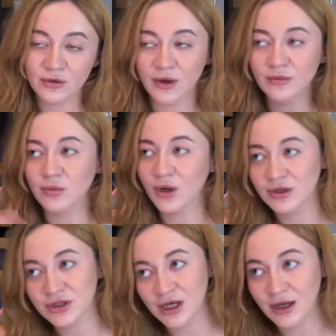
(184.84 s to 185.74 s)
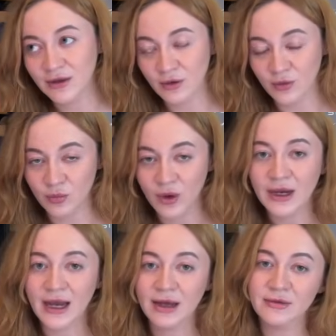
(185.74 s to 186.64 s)
you have one channel,
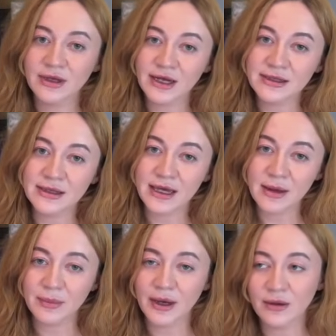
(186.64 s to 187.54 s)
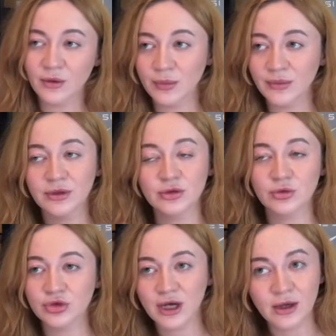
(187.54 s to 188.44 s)
one advertising campaign, or maybe two
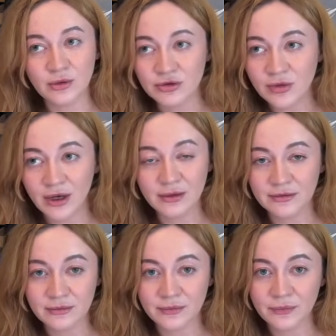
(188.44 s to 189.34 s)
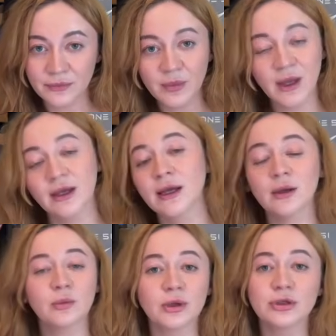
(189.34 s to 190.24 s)
channels, right? Well, in
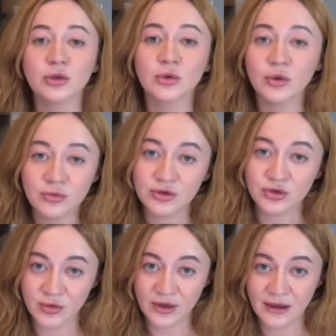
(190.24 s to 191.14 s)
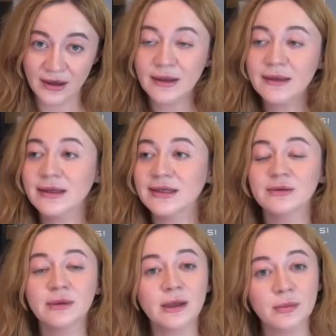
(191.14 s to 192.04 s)
other words, don't overdo it. This is
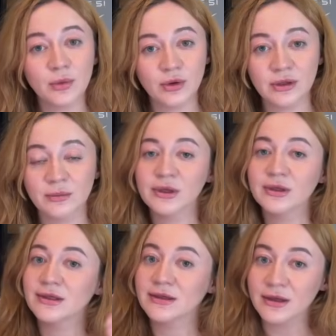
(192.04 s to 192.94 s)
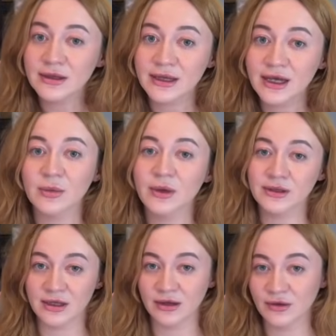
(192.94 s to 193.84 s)
very important because the third thing I want to
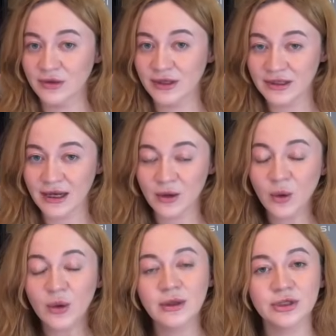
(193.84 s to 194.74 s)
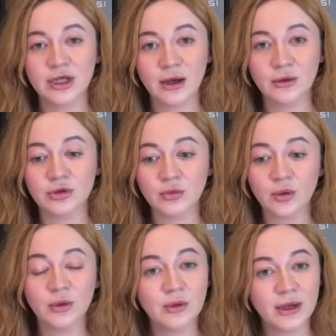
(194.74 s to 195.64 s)
tell you is that all the channels you
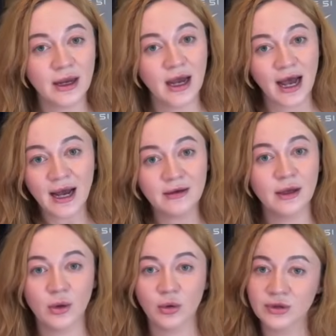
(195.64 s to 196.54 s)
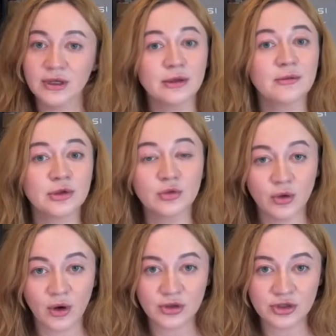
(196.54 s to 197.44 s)
work with have their own individual
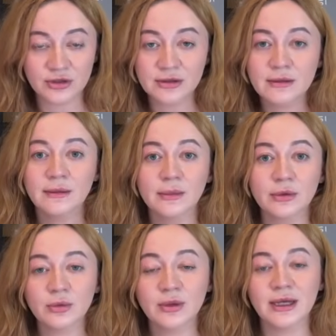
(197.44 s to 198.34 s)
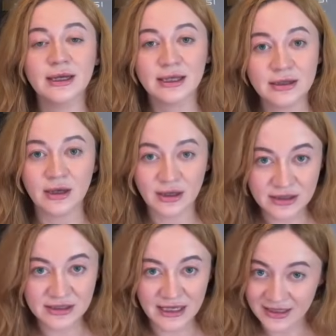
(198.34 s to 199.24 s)
auctions. You really need to
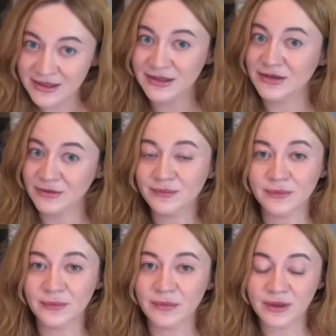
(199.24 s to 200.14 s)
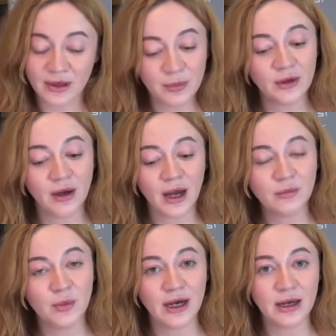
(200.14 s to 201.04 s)
understand this. For example, you have
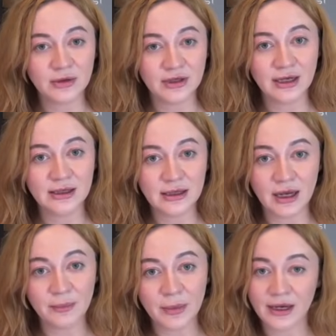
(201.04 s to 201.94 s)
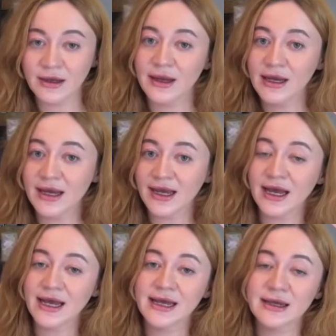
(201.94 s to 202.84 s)
one advertising campaign,
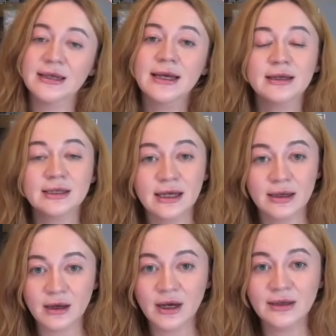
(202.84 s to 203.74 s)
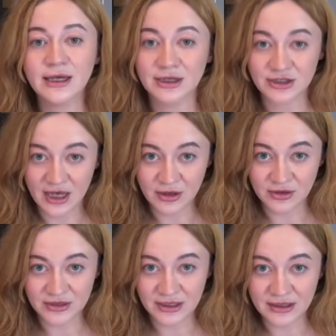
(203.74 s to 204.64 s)
and let's say there are 10
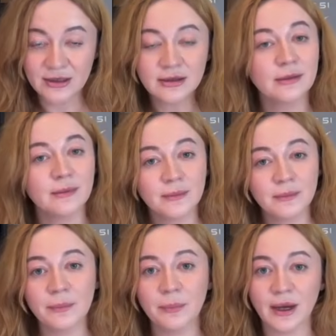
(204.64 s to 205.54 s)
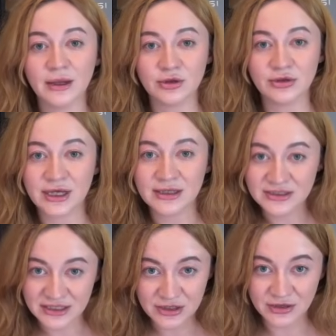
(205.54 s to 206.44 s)
channels in it, but you set a
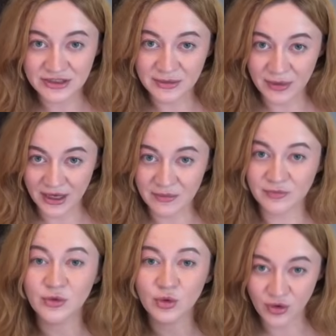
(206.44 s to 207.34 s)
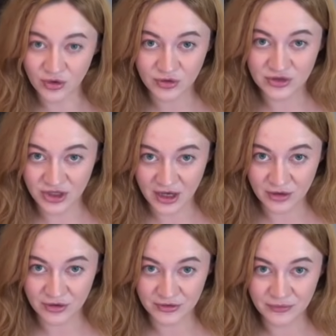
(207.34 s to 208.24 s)
single CPM for all those
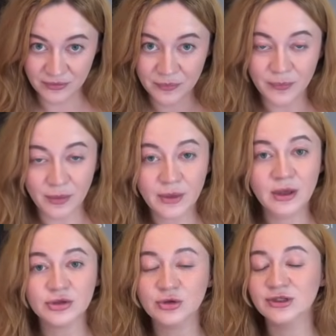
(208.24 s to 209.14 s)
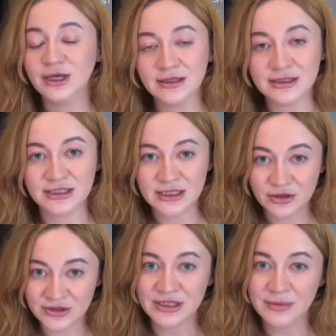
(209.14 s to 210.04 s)
channels. But because you set a
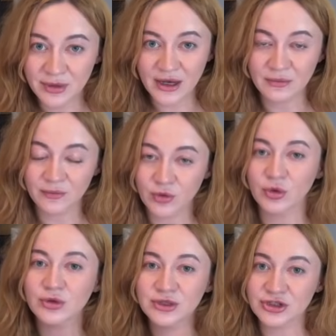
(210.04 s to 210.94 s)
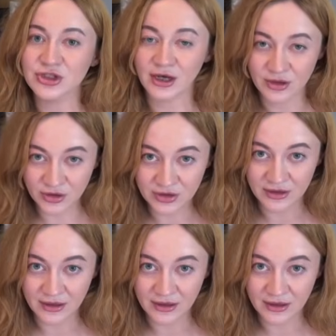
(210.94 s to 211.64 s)
single CPM for all these channels,